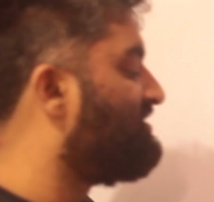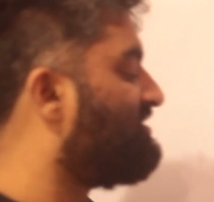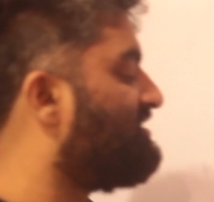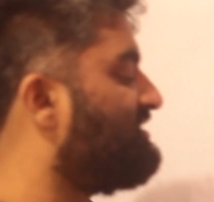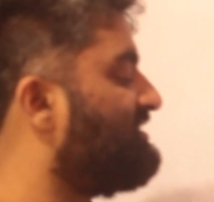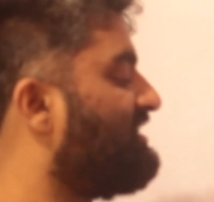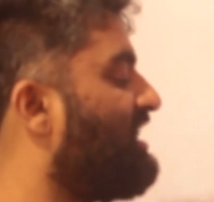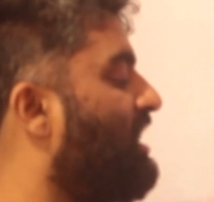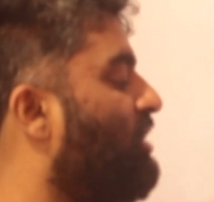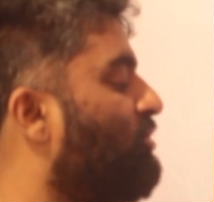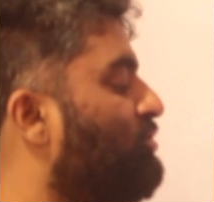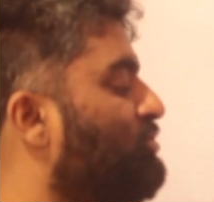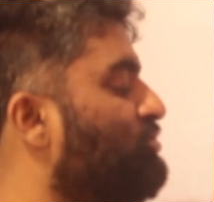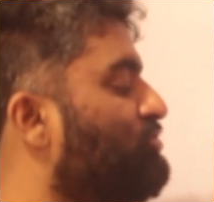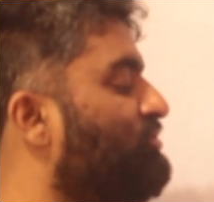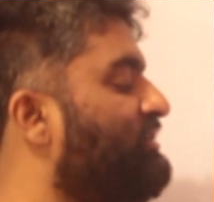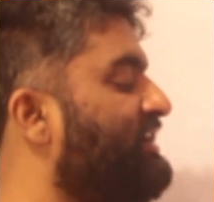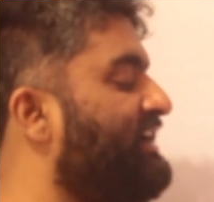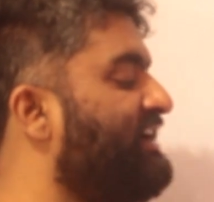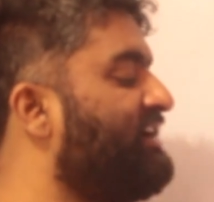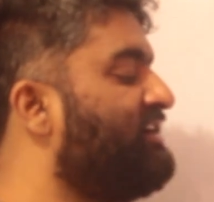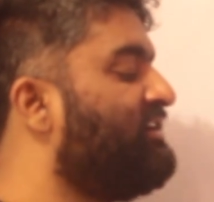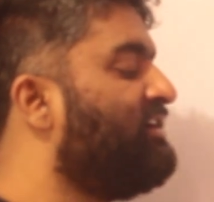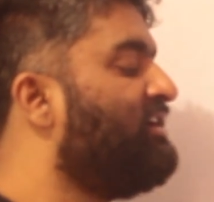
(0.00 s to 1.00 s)
learned how to
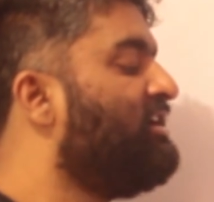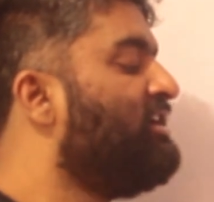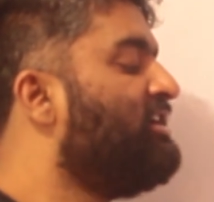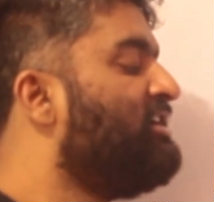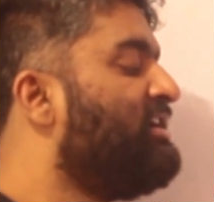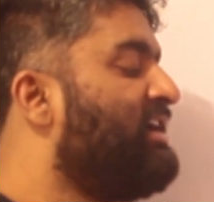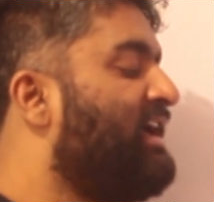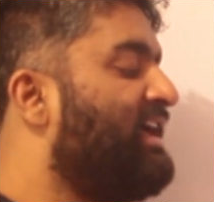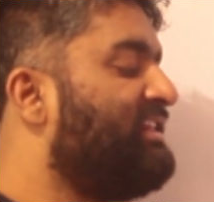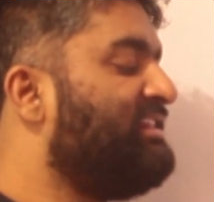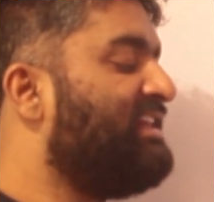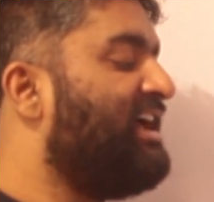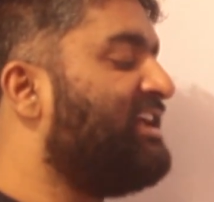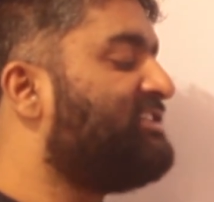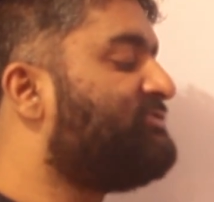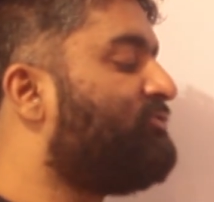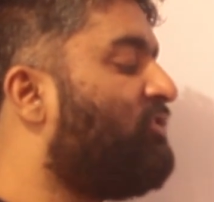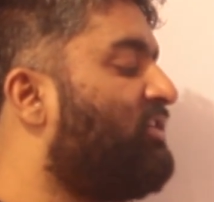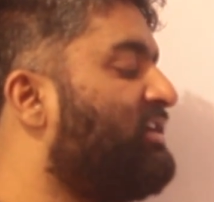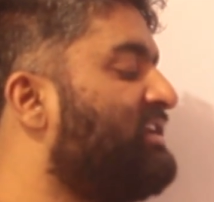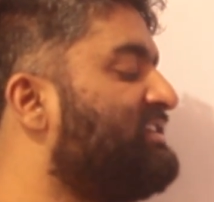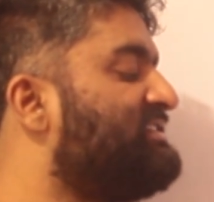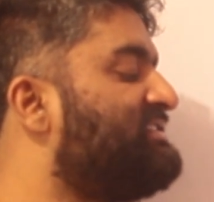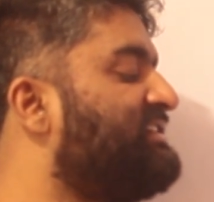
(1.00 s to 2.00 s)
read. And that's
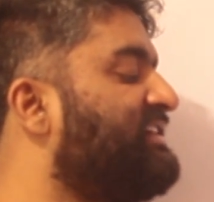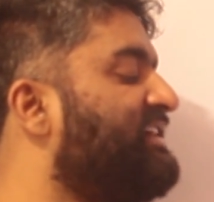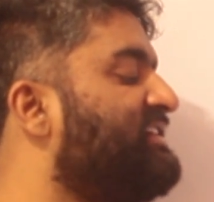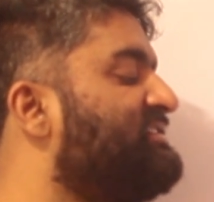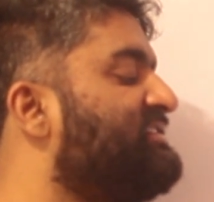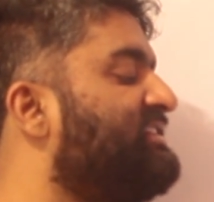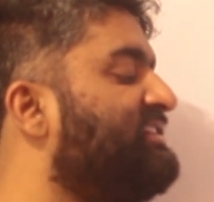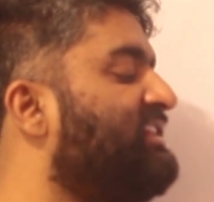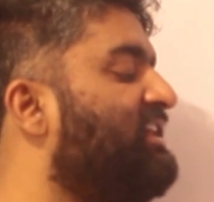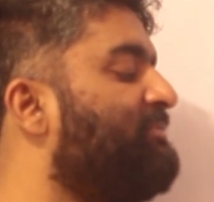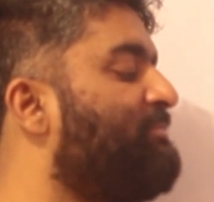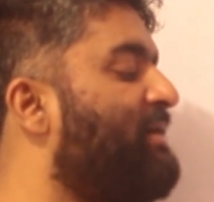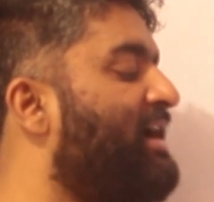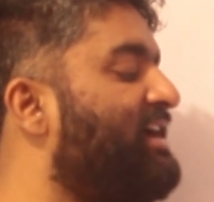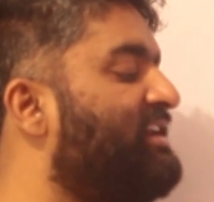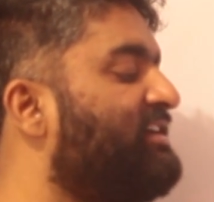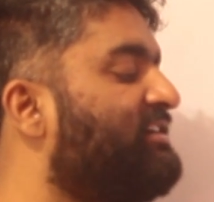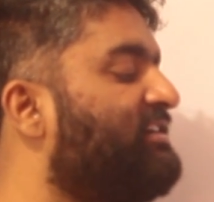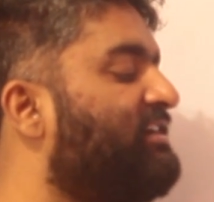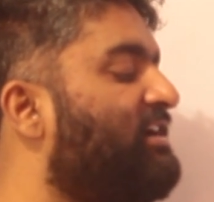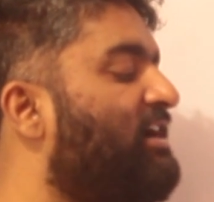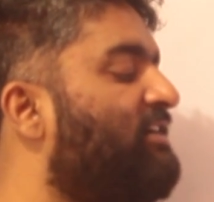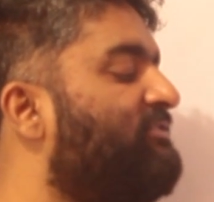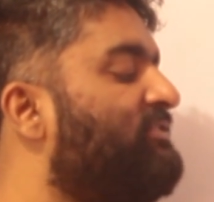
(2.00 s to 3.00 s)
what it says in the
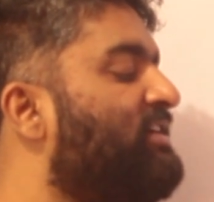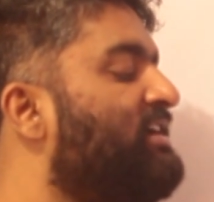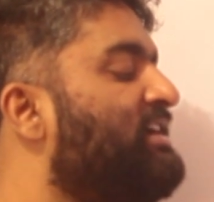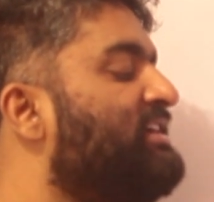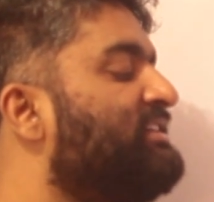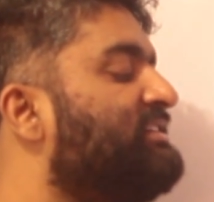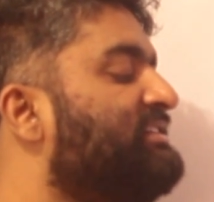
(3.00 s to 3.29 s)
paragraph.